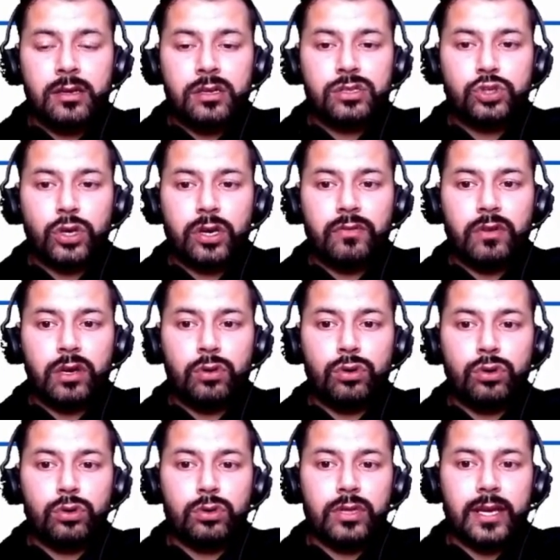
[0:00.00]
so it will go
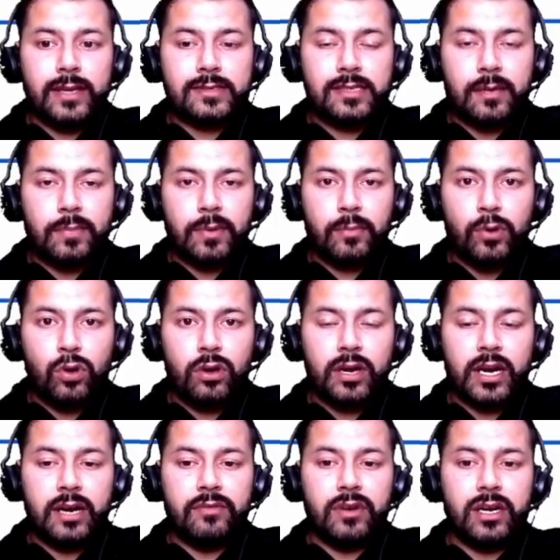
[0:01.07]
to the accept block,
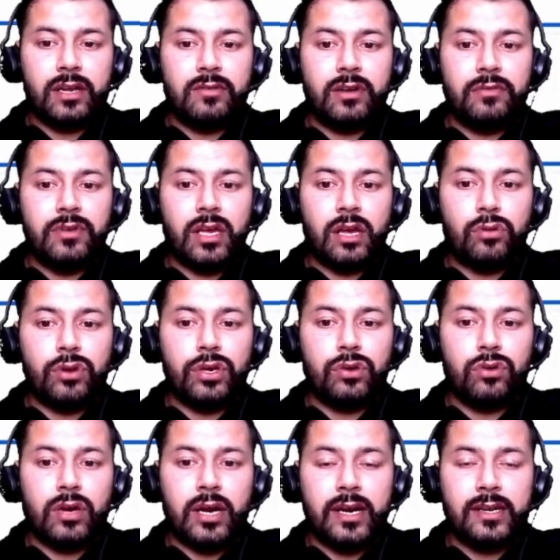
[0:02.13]
and whatever we are going to
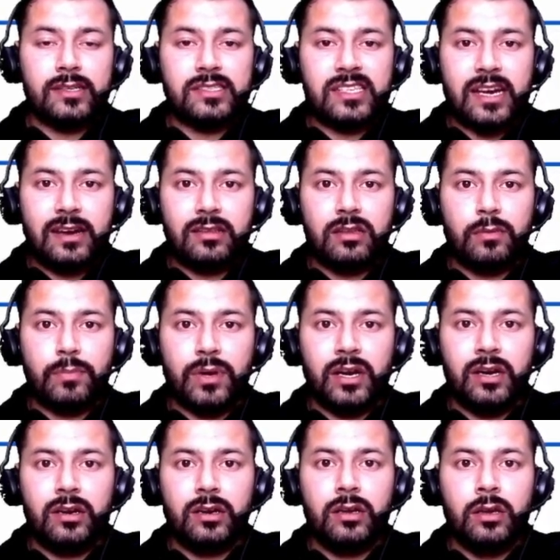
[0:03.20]
write inside the print,